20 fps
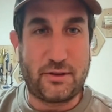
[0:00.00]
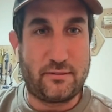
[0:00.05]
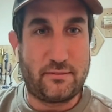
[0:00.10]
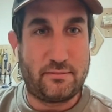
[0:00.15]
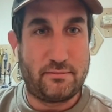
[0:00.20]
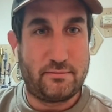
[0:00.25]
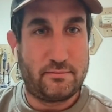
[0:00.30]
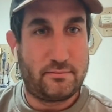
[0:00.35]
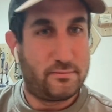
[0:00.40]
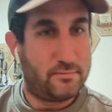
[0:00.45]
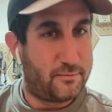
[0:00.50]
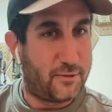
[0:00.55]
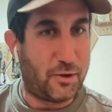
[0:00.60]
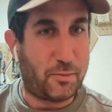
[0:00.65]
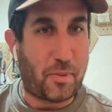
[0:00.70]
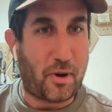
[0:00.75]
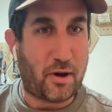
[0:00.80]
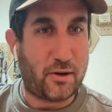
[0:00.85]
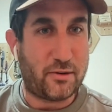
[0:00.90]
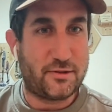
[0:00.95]
upload
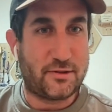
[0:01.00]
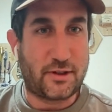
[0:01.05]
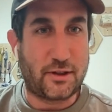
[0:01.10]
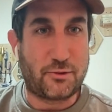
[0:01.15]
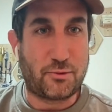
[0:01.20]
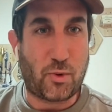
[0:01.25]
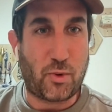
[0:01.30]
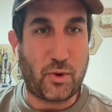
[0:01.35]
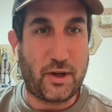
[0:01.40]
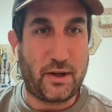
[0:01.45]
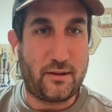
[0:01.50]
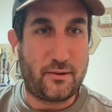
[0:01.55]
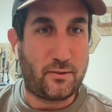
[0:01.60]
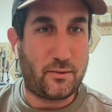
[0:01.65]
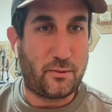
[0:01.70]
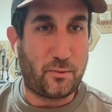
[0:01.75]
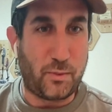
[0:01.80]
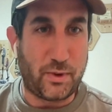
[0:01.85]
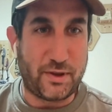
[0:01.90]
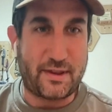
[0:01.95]
their parts, the
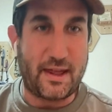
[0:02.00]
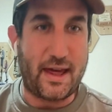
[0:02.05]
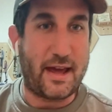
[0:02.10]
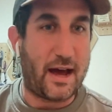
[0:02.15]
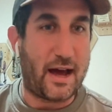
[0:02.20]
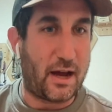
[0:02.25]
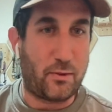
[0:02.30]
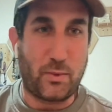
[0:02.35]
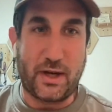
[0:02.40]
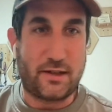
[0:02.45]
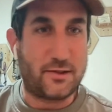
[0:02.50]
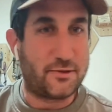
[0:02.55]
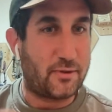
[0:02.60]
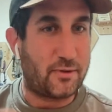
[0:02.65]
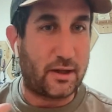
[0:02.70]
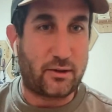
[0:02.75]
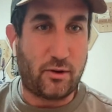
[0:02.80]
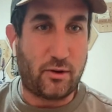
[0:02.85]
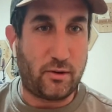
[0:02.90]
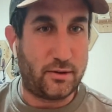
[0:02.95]
drawing. With AI,
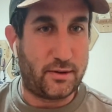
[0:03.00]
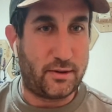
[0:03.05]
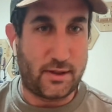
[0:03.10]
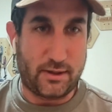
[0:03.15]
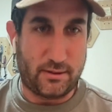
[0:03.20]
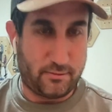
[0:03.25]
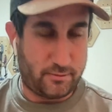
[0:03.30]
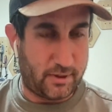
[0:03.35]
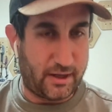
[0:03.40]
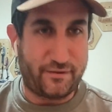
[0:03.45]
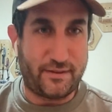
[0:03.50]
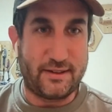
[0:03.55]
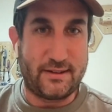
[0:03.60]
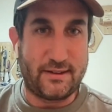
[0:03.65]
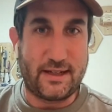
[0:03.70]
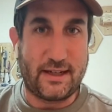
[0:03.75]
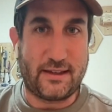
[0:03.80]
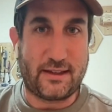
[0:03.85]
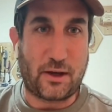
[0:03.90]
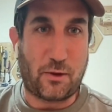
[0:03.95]
we extract all the
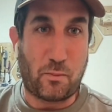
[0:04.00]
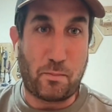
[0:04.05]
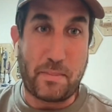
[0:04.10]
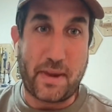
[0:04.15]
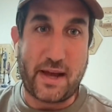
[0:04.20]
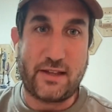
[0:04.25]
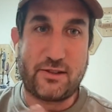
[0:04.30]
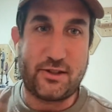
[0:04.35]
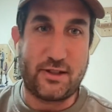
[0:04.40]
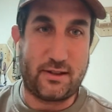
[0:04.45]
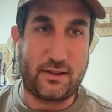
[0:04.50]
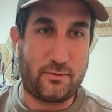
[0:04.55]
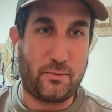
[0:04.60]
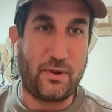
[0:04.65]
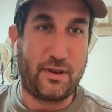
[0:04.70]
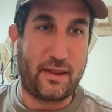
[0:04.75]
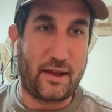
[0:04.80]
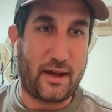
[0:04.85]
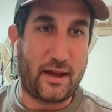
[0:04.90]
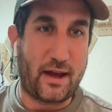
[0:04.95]
relevant data,
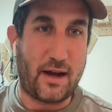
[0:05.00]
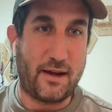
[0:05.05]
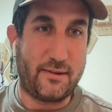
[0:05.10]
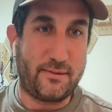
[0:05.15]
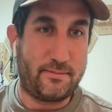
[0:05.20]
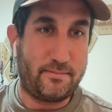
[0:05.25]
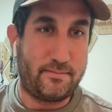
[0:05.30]
match it with